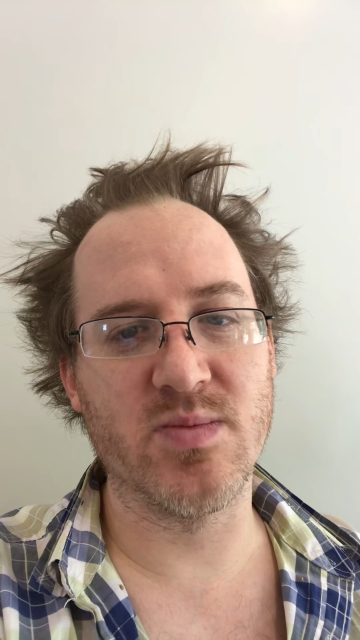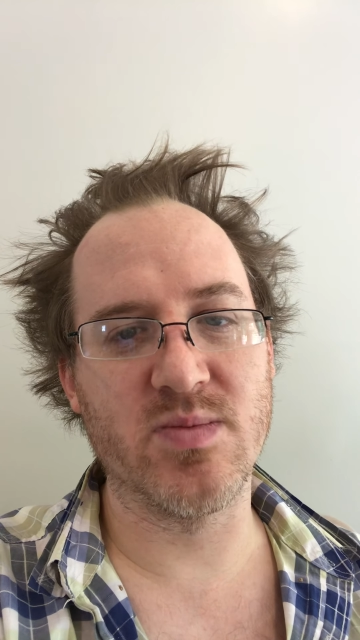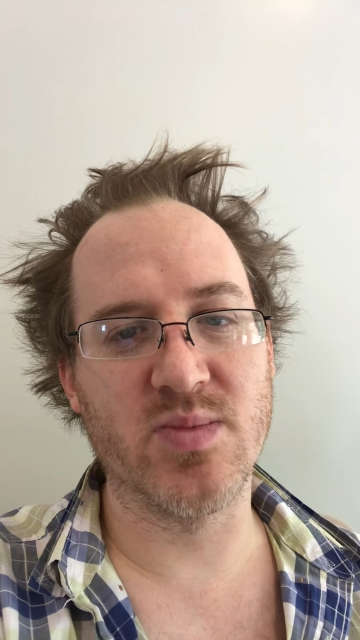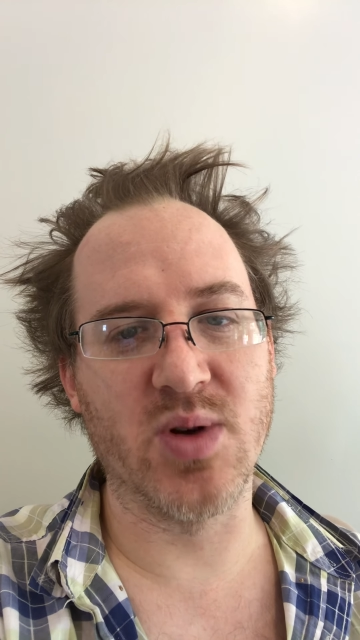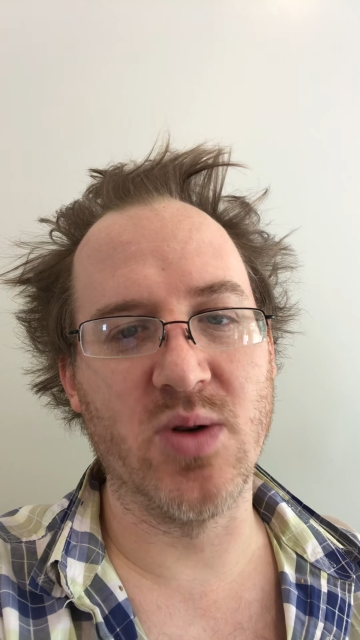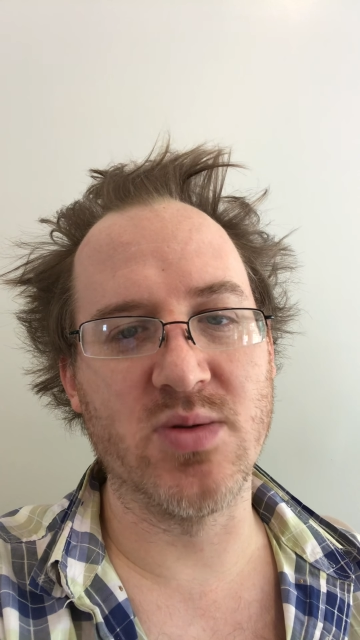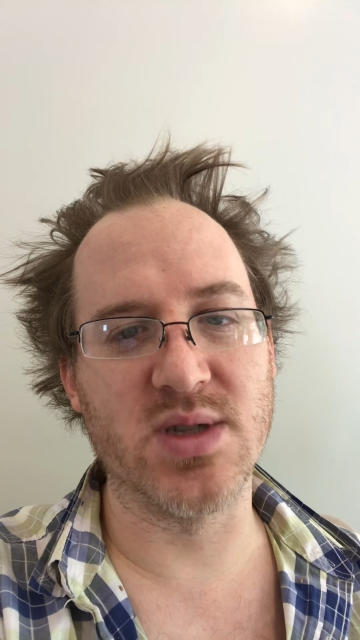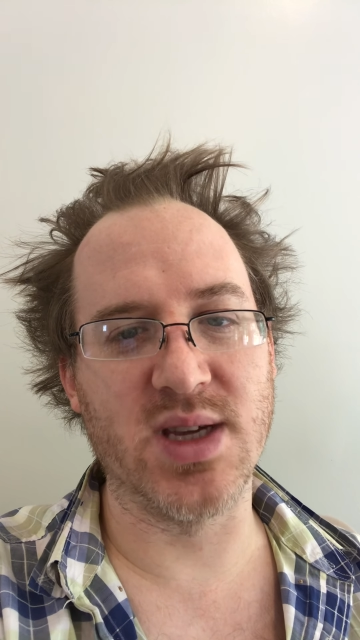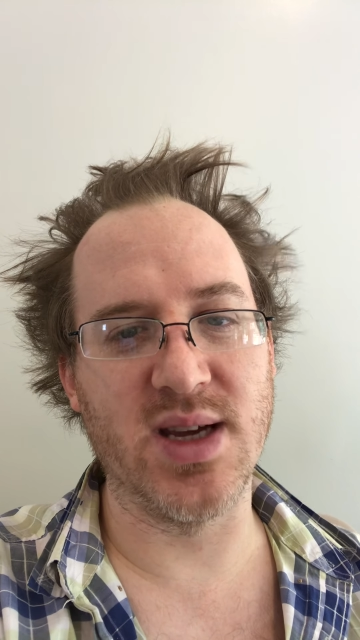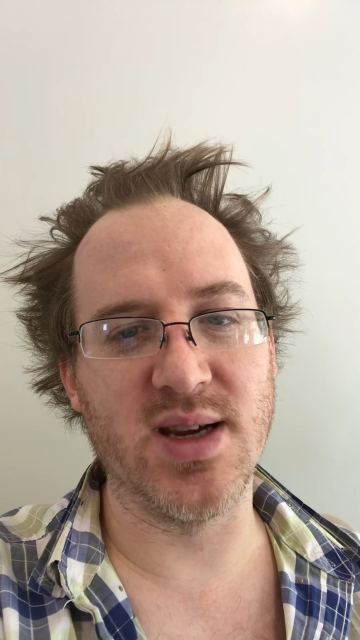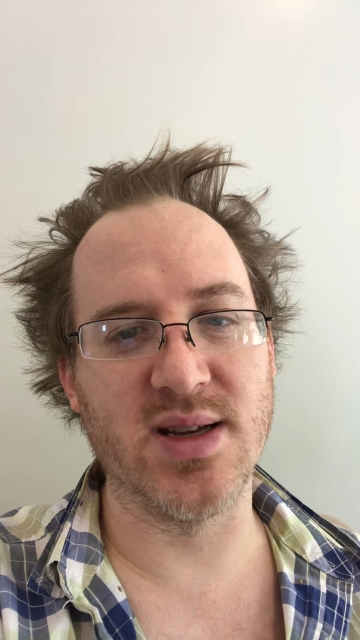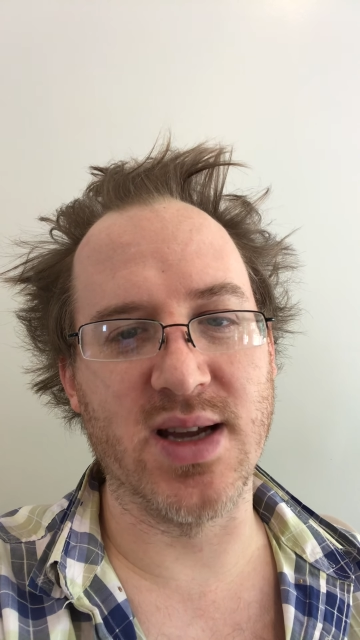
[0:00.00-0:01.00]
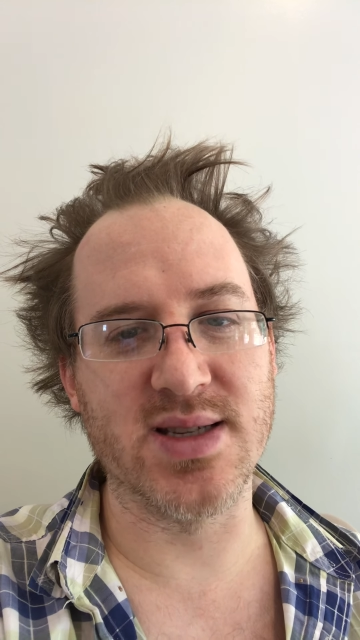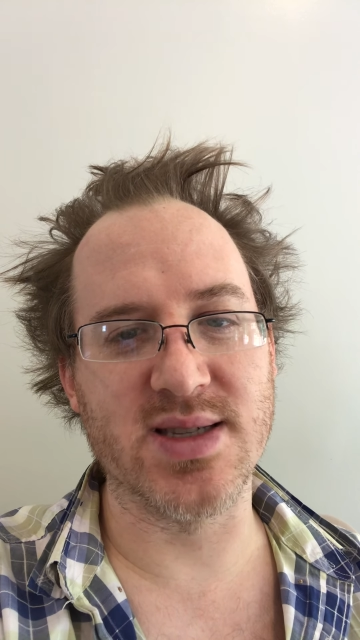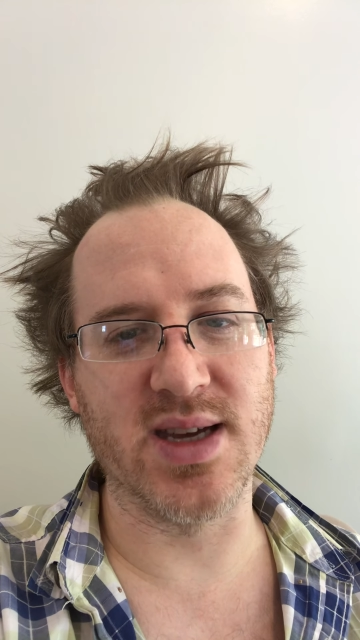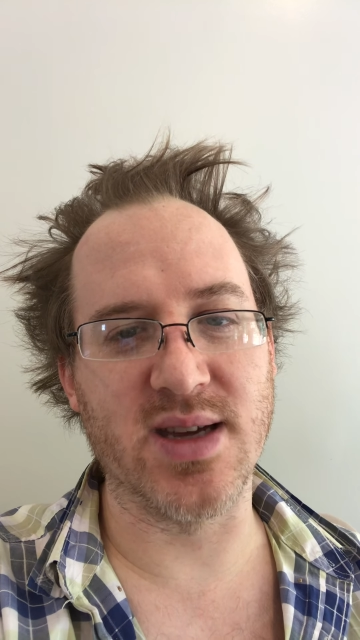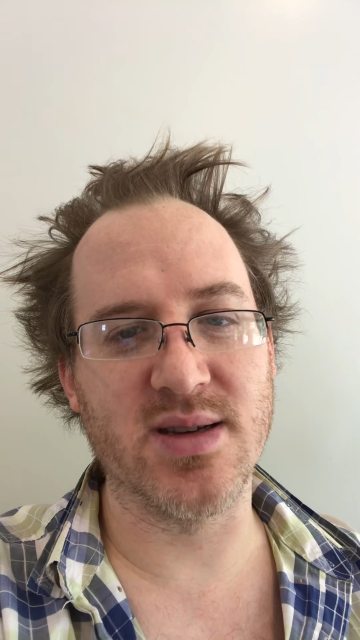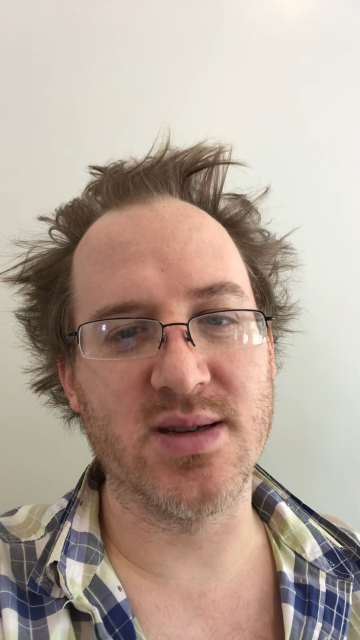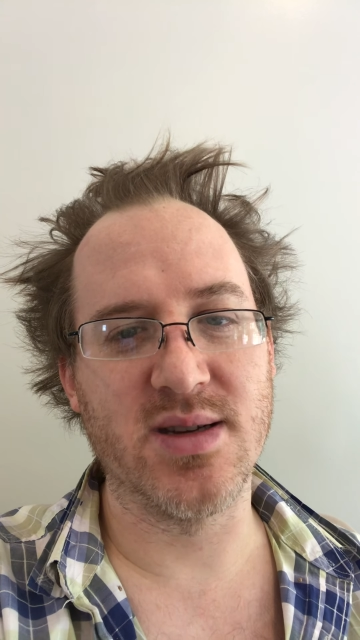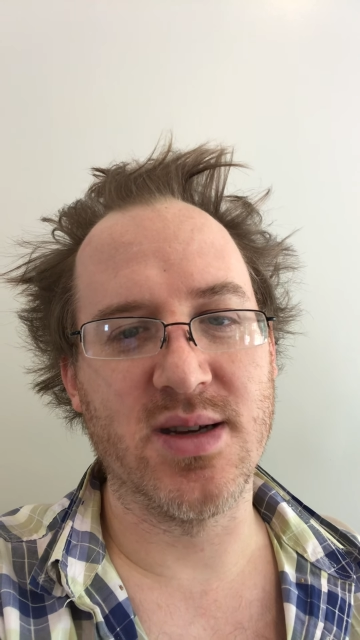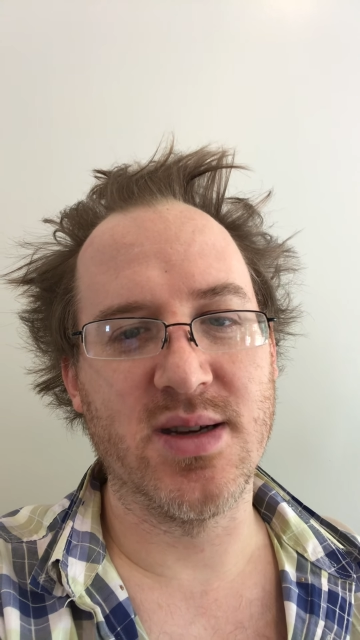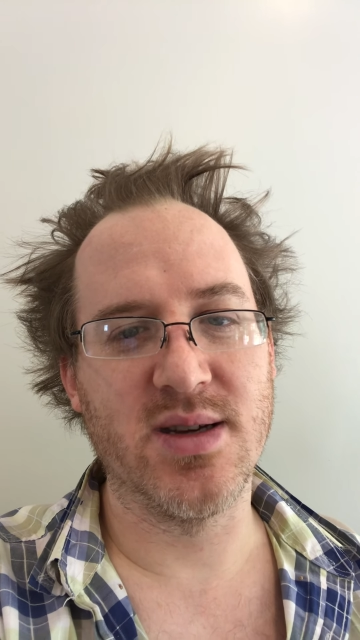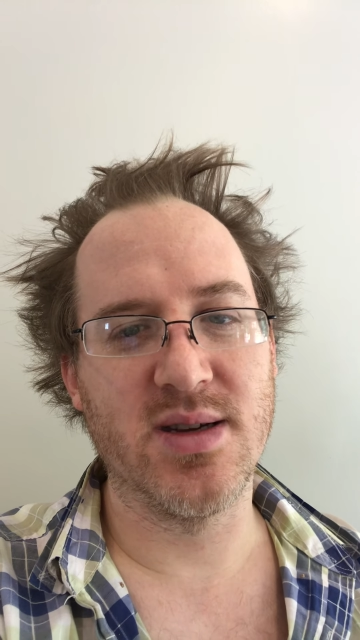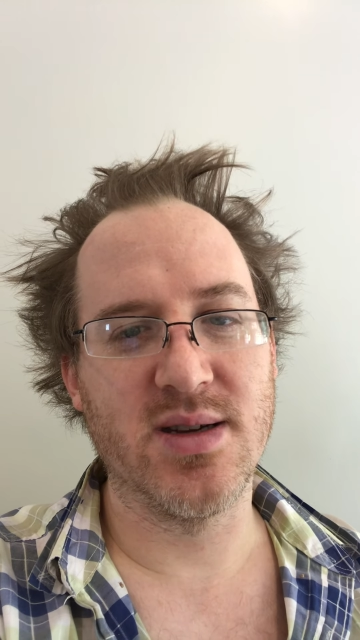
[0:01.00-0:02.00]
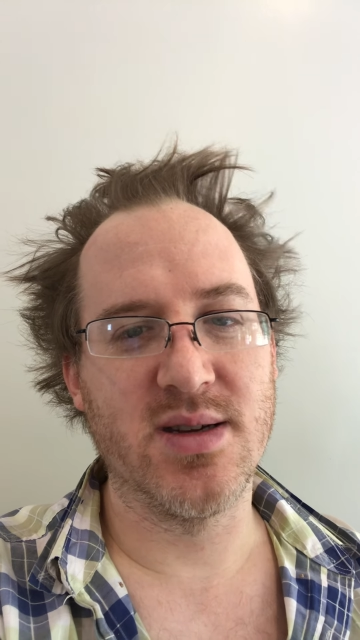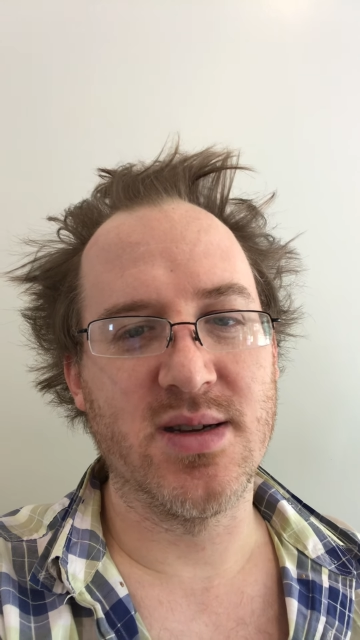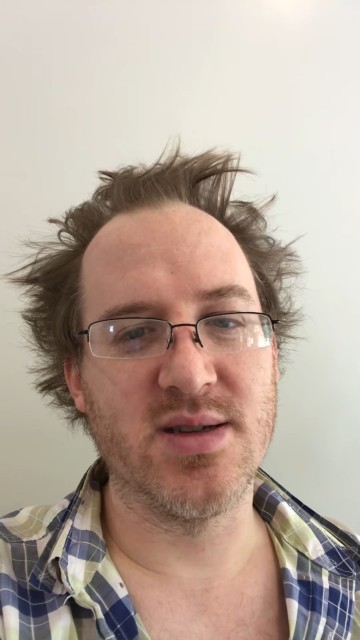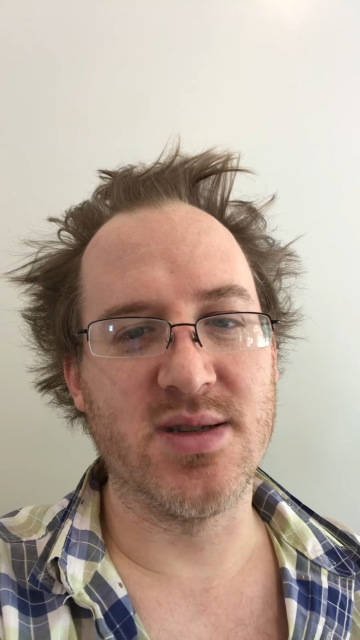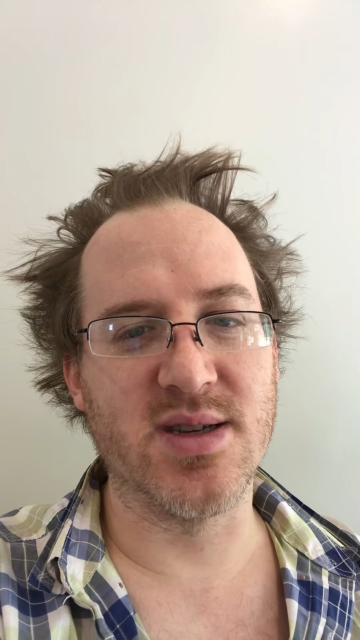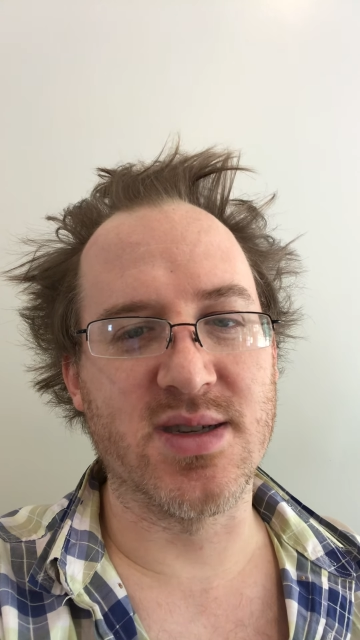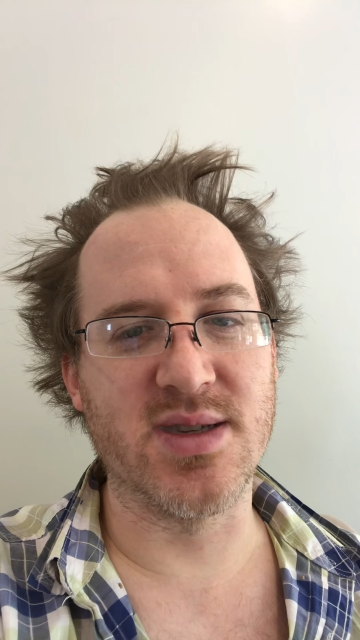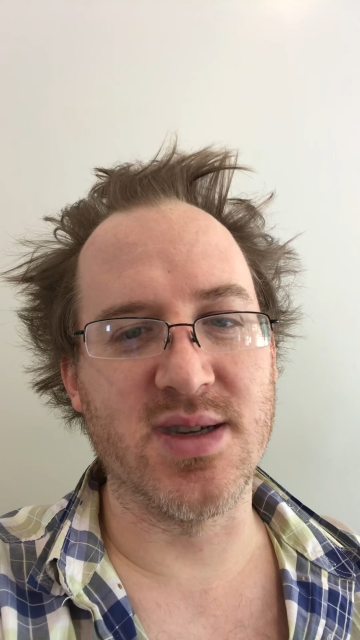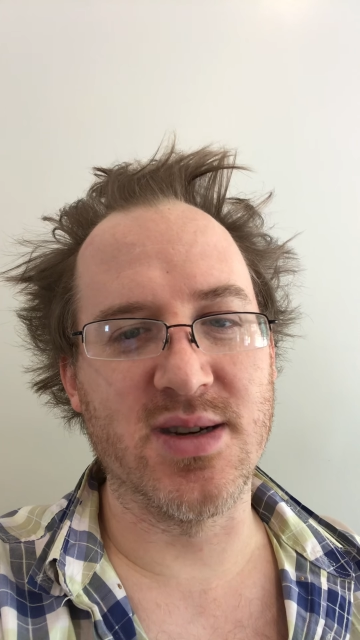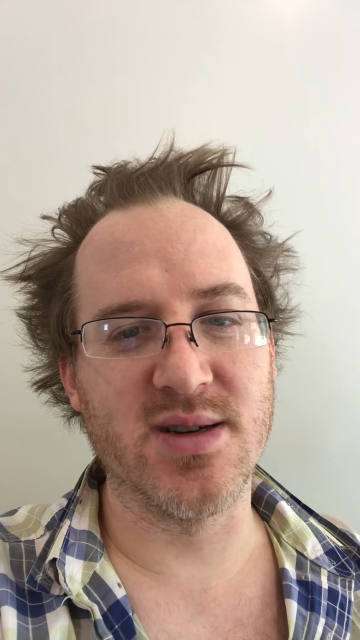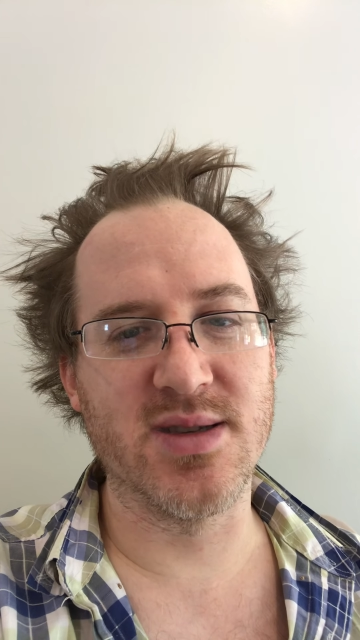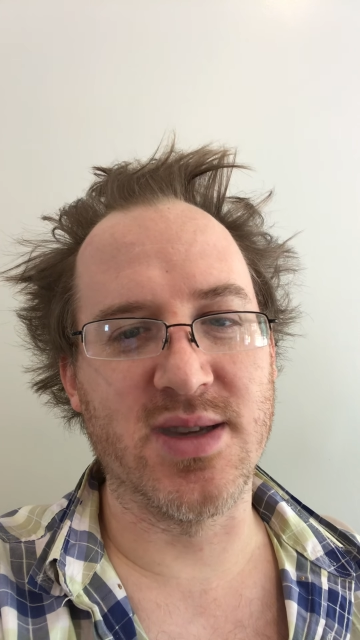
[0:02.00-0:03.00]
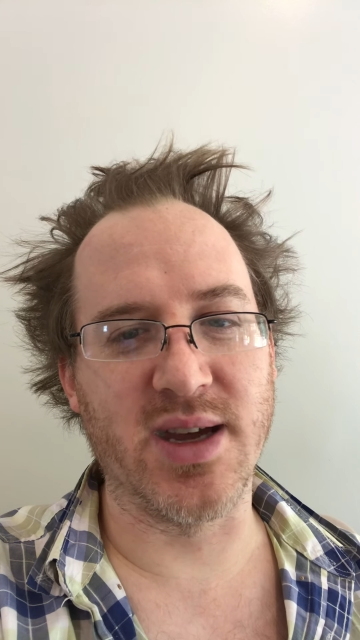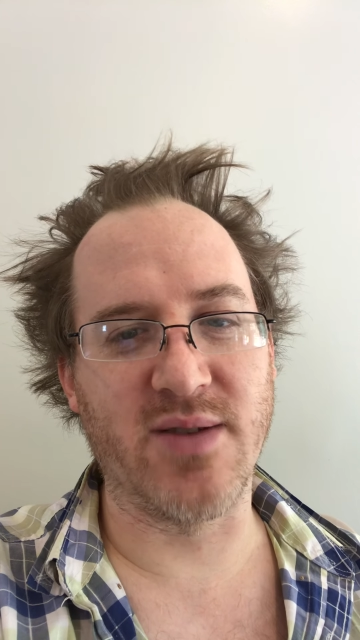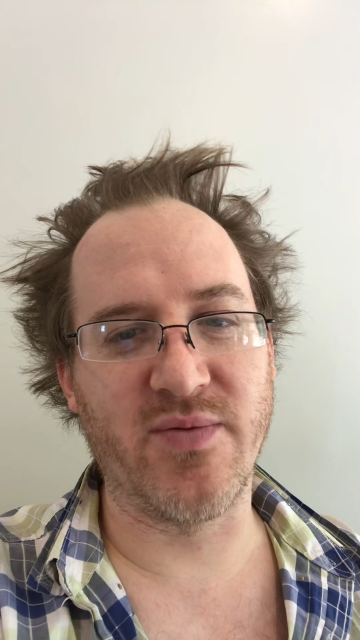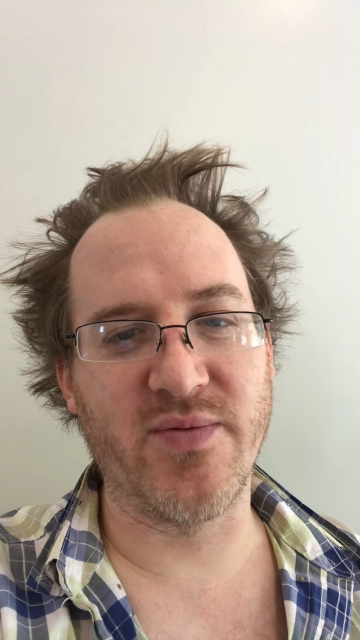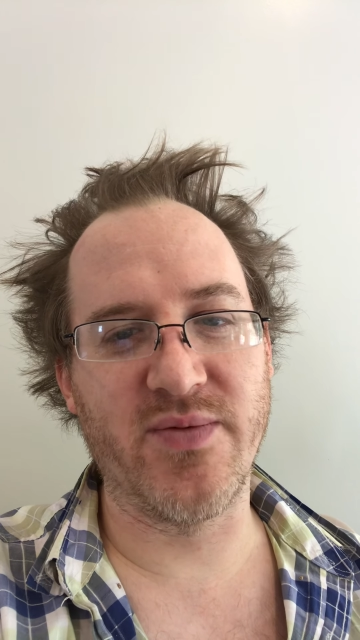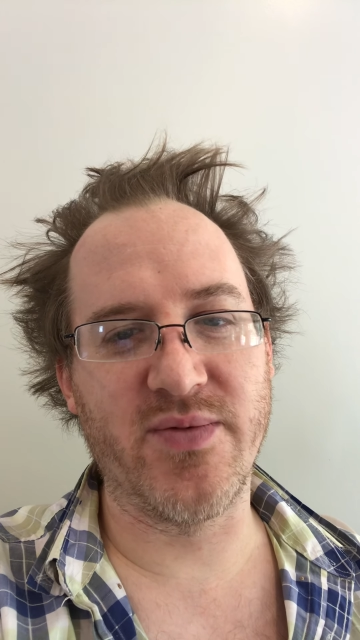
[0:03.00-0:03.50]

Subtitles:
protein that's like distilled like